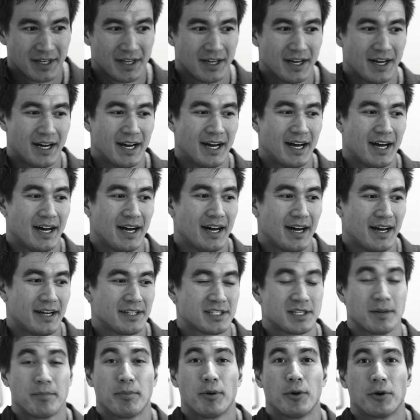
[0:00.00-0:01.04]

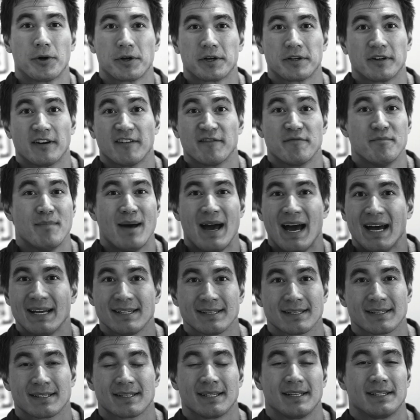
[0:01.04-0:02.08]
supporter of
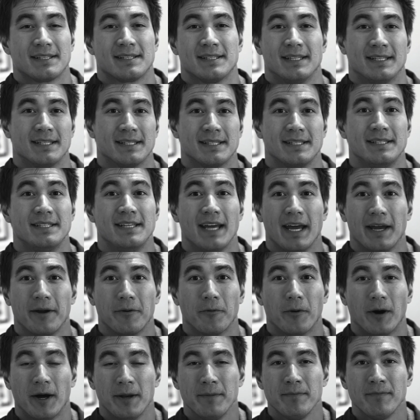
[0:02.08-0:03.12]
masks since day
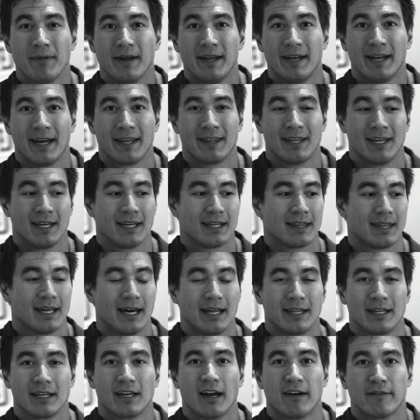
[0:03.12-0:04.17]
one, and I think
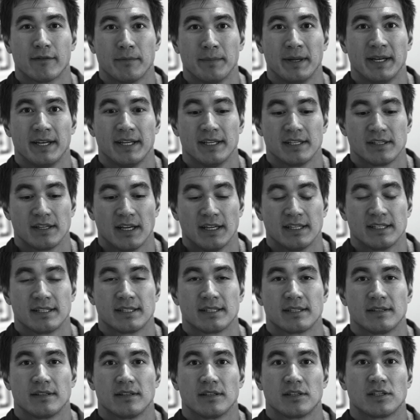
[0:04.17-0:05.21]
that the government
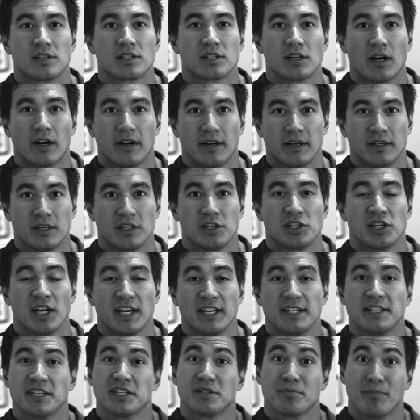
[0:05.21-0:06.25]
is starting to
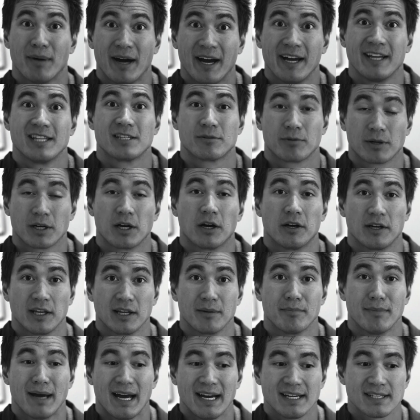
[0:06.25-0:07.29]
change its minds
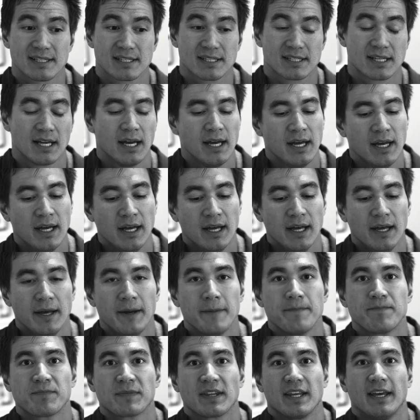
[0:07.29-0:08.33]
regarding masks.
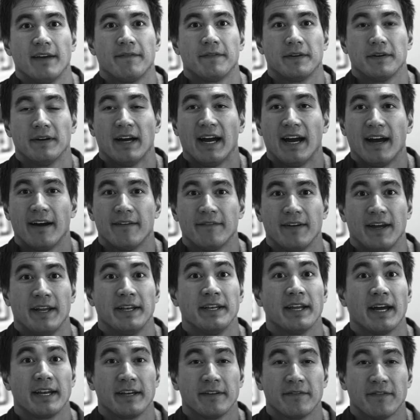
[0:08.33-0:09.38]
If you have
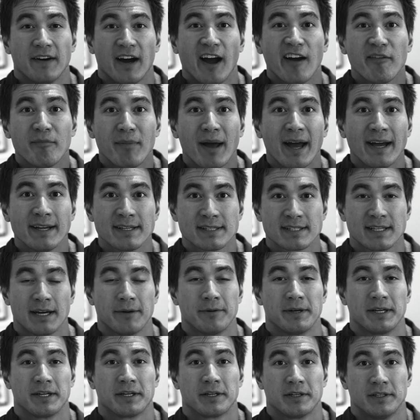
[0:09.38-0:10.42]
N95 masks, I
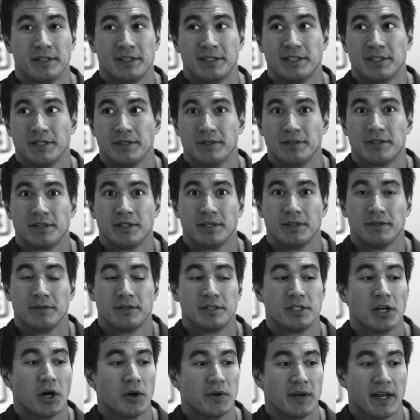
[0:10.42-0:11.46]
would encourage you to
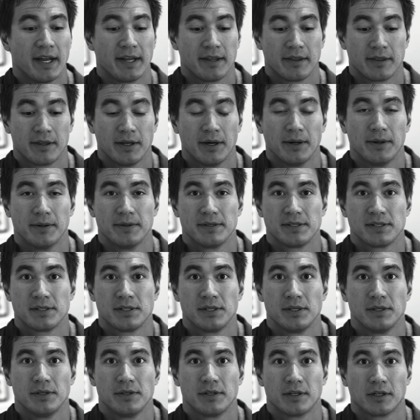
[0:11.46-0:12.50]
donate those
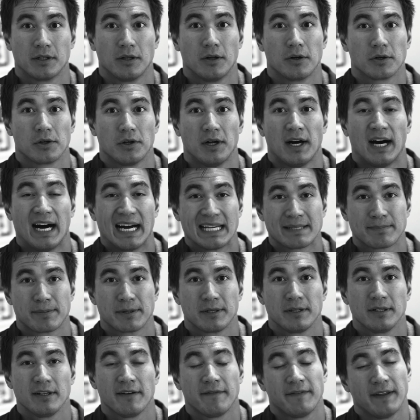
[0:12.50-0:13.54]
to your local
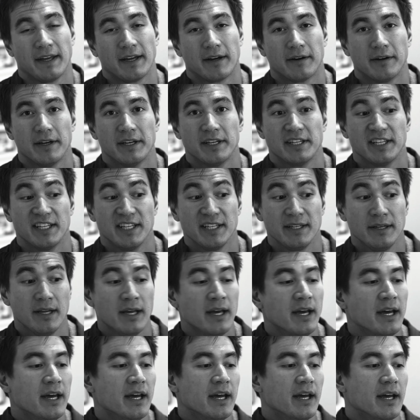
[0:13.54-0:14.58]
hospital if they are in need.
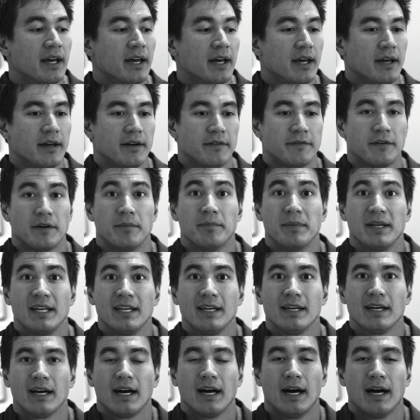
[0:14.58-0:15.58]
For me,